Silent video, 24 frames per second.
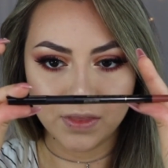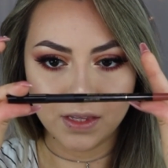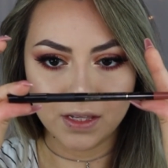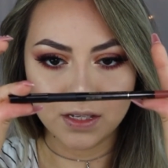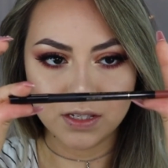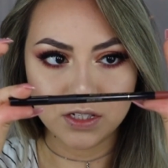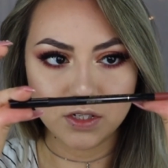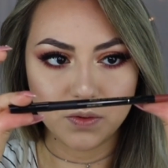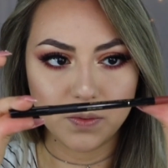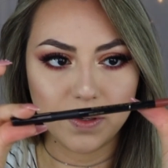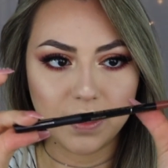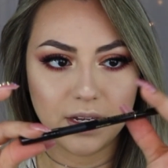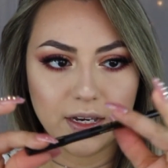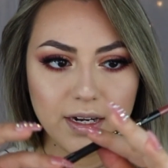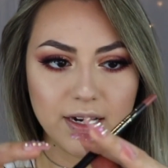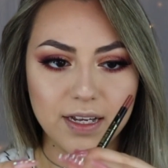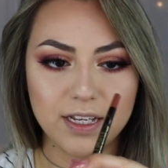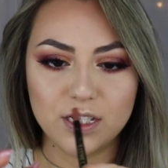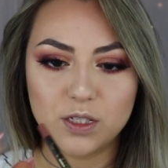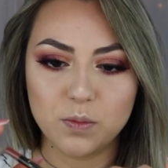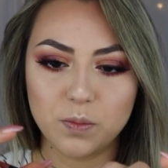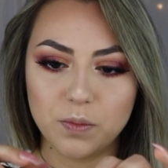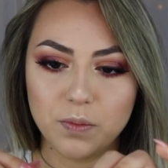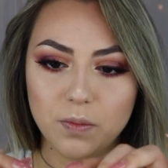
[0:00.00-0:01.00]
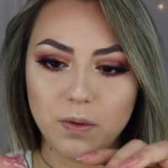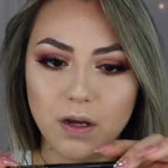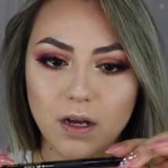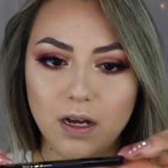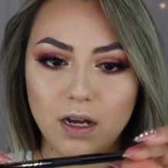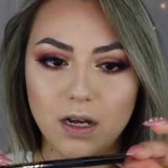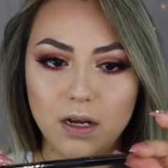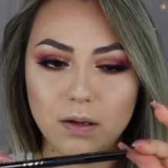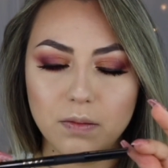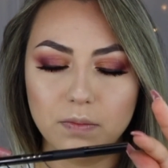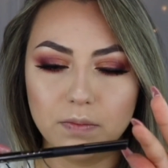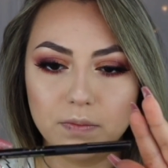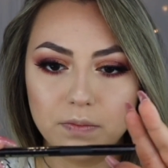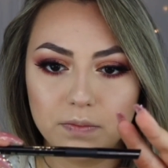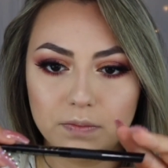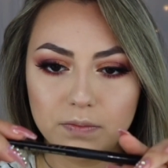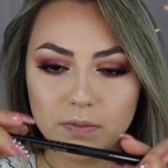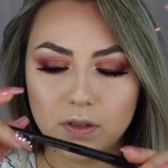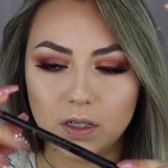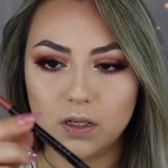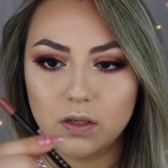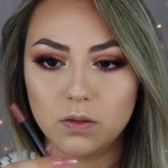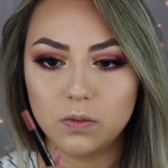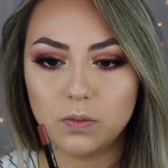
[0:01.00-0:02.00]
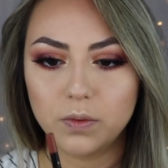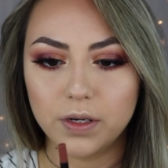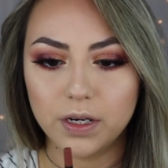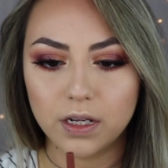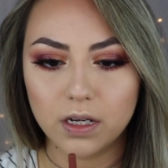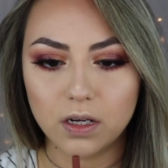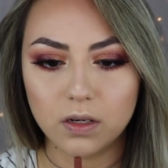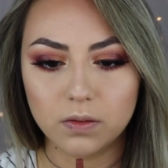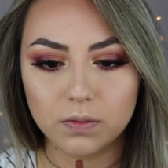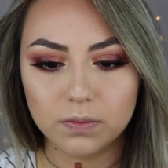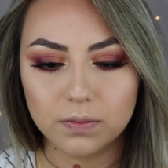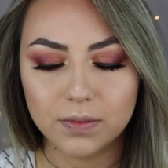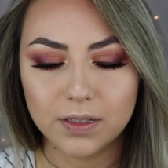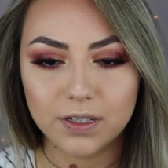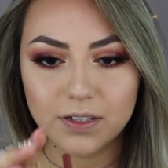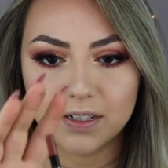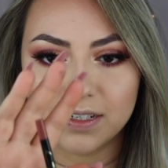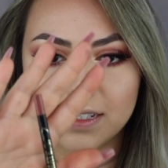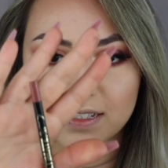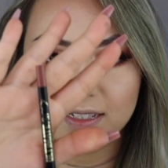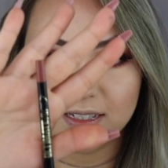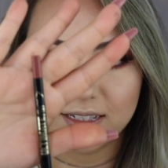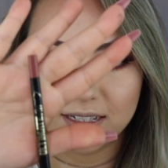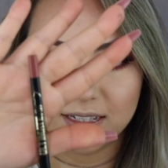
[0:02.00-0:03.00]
It's a really nice, oh, where'd it go? There it is.